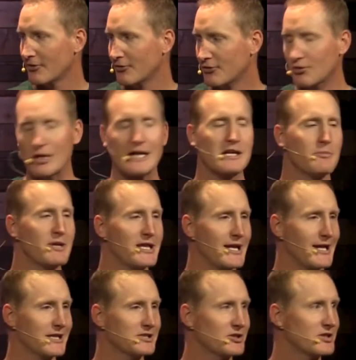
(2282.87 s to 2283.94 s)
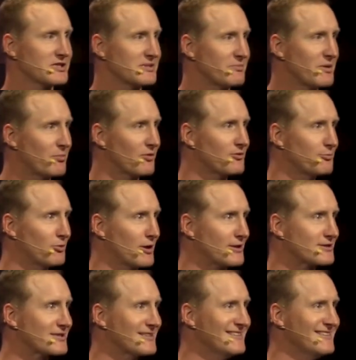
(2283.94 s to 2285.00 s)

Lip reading: trying to be the answer to some people's prayers.